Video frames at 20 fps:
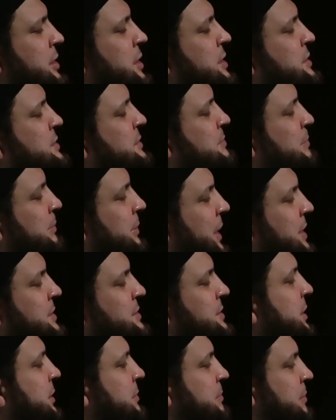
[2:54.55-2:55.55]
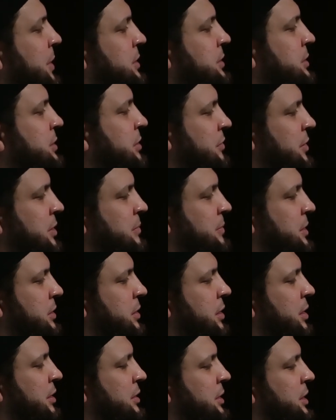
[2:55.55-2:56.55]
This blessed month of
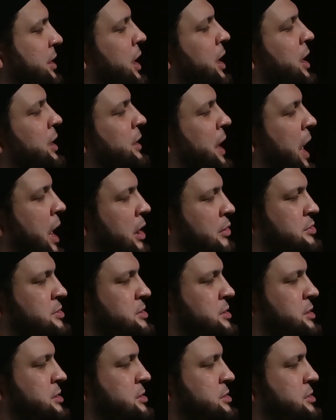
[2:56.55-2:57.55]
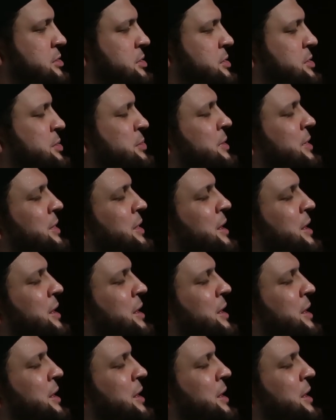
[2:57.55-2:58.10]
Ramadan allows us to